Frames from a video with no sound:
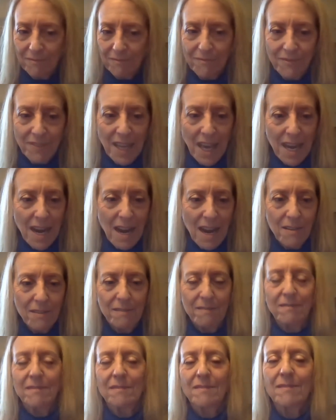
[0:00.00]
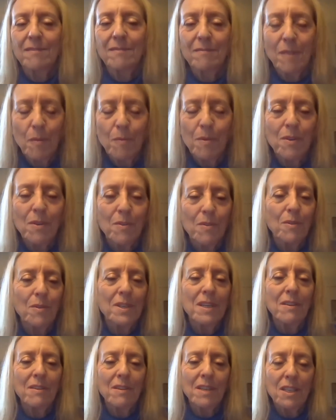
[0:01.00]
flat out what would
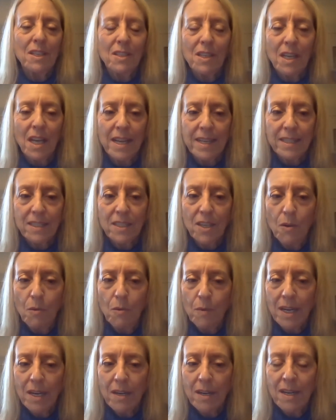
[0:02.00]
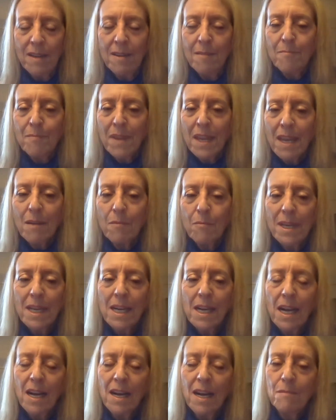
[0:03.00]
ordinarily look like nowhere. And we
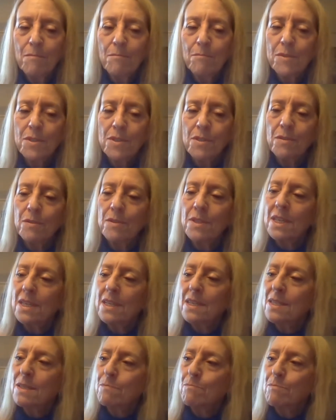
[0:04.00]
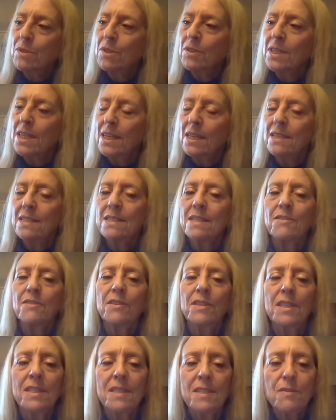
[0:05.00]
come to these buildings under
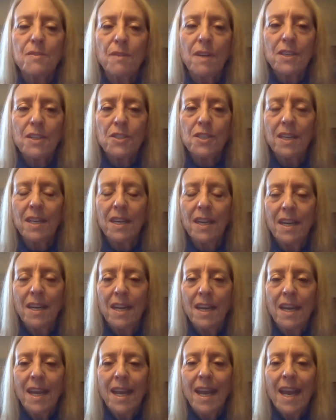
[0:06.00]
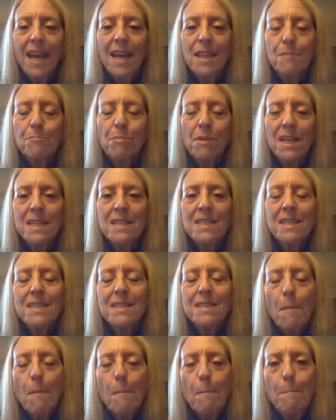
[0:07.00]
construction, and the place is
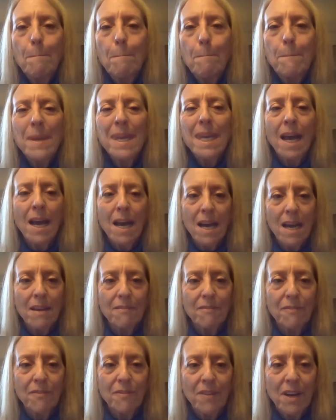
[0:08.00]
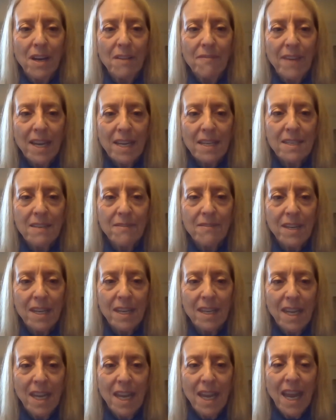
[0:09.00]
a beehive of
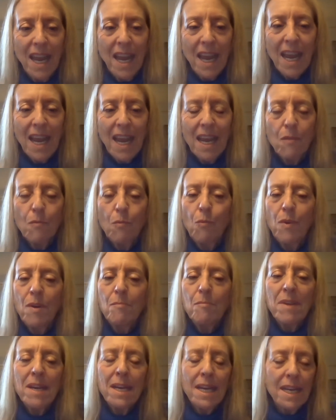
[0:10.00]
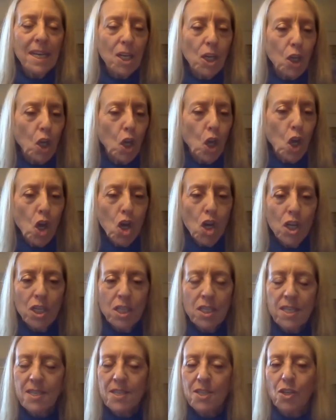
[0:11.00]
activity. And women in long
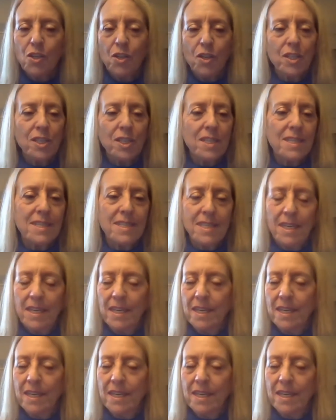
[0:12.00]
skirts